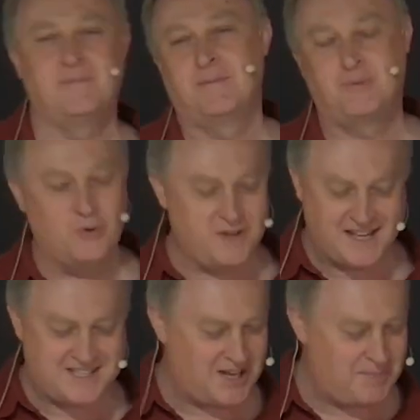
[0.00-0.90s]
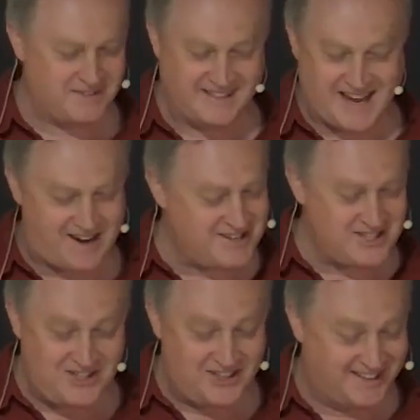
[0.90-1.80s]
but Paul gets up and
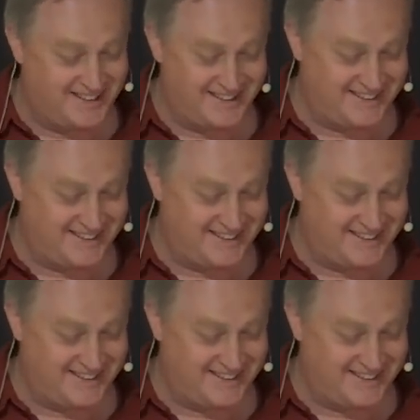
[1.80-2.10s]
carries on.